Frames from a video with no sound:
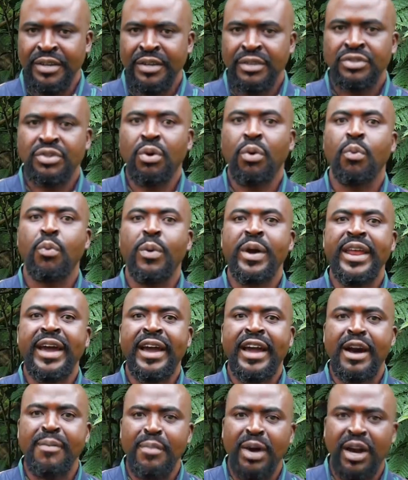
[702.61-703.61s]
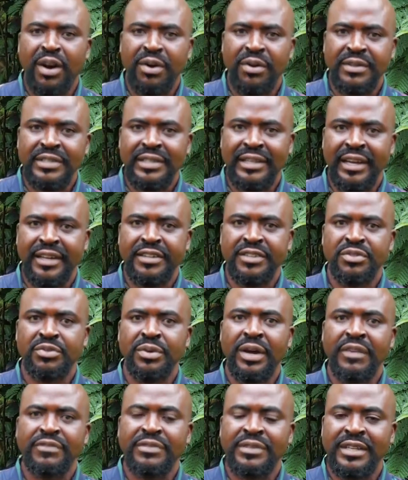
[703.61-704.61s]
So when I come across like this,
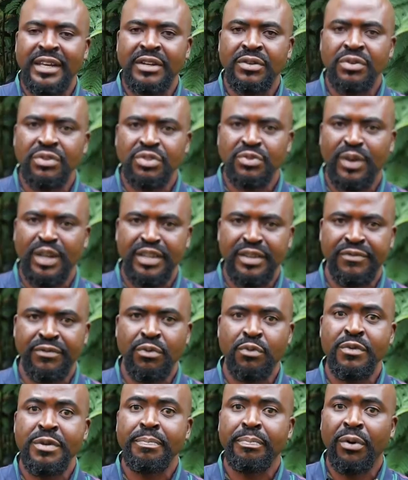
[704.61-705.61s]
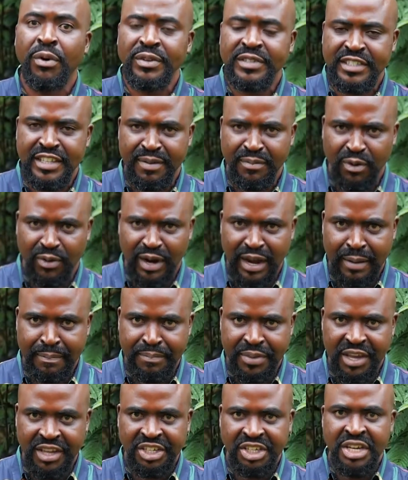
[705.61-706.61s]
you have to take those rendezvous. We post them on our
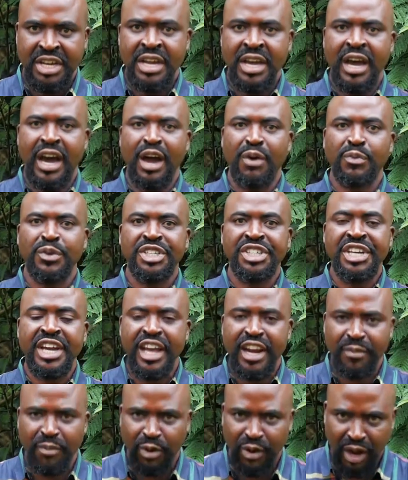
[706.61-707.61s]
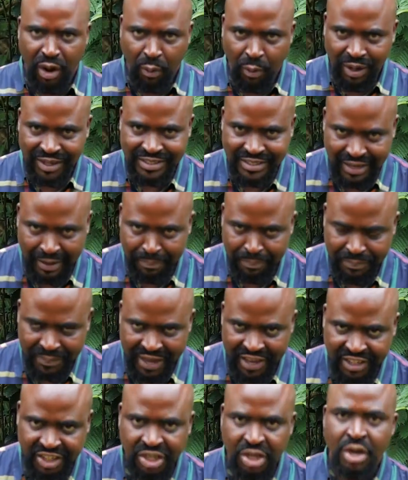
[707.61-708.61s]
page and we share them on our WhatsApp
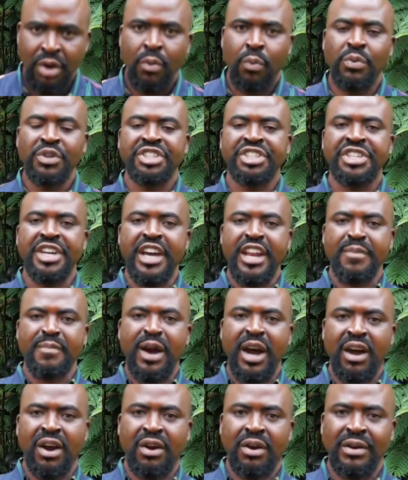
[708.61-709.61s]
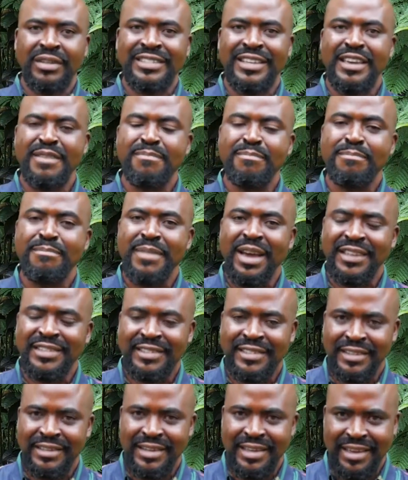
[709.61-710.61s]
page. We share them across. It
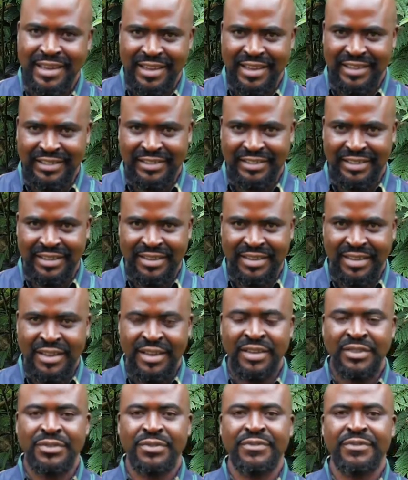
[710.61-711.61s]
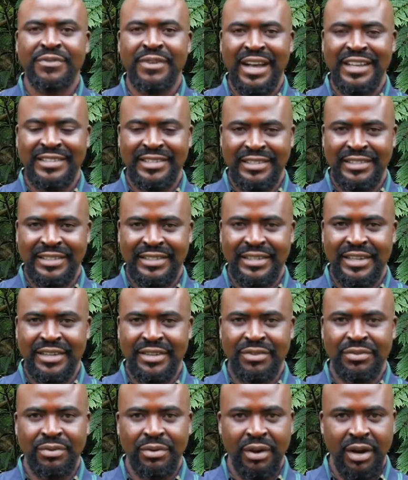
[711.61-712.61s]
makes it easy to
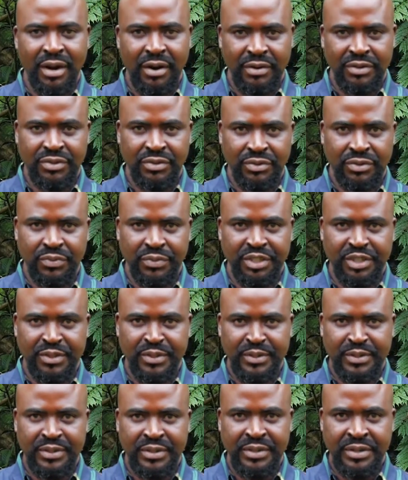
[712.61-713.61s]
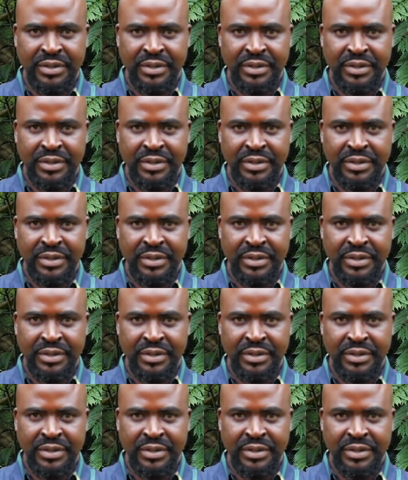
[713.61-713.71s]
facilitate your health situations.